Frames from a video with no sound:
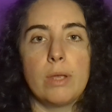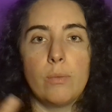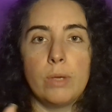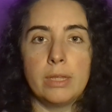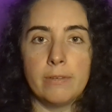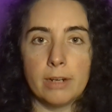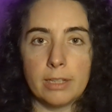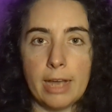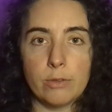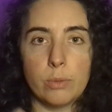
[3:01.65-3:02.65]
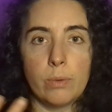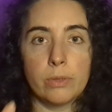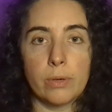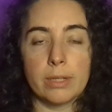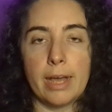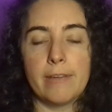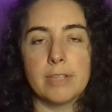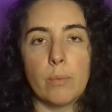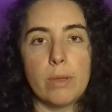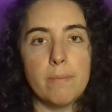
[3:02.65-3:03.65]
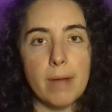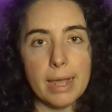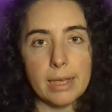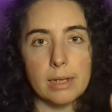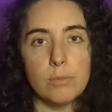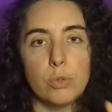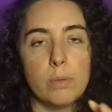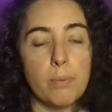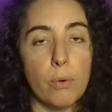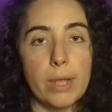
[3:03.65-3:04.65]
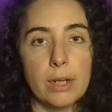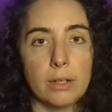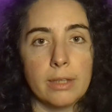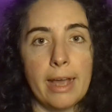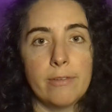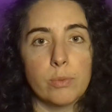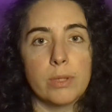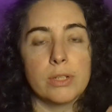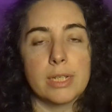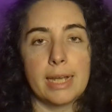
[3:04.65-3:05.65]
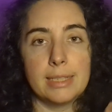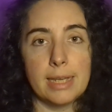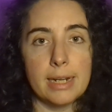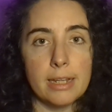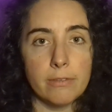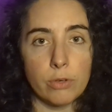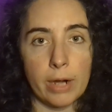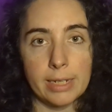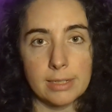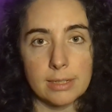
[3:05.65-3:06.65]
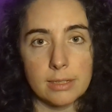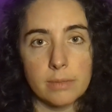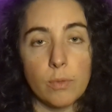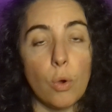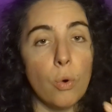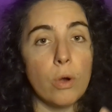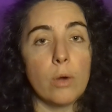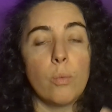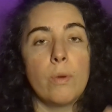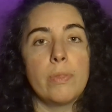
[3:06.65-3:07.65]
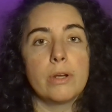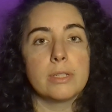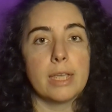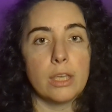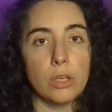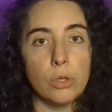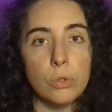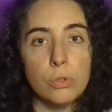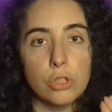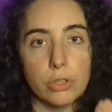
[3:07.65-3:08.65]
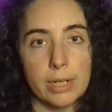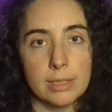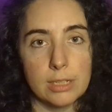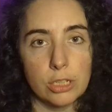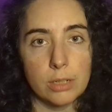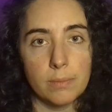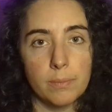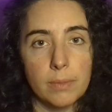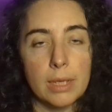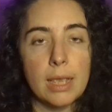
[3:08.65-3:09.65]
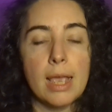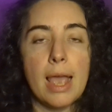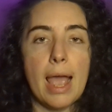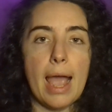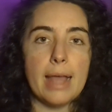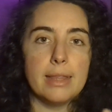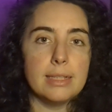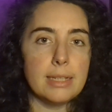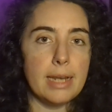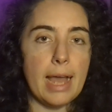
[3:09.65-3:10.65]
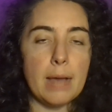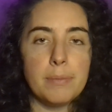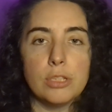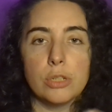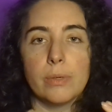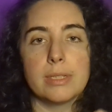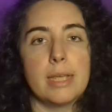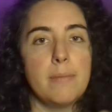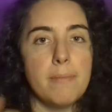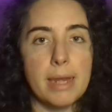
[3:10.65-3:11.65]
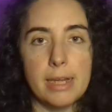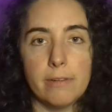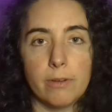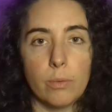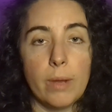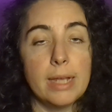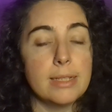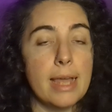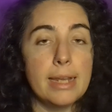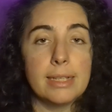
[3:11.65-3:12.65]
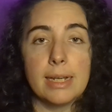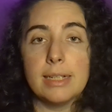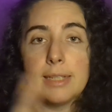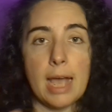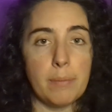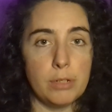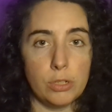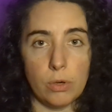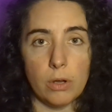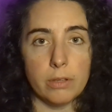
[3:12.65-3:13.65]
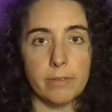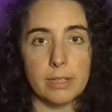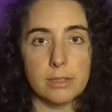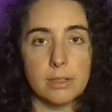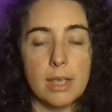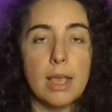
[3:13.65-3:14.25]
we, we live our lives, we run through our lives, and we might come to a point in our lives where there's an identity of crisis or when there is a huge transition. And this can happen to us in many different ways, and it does happen to all of us.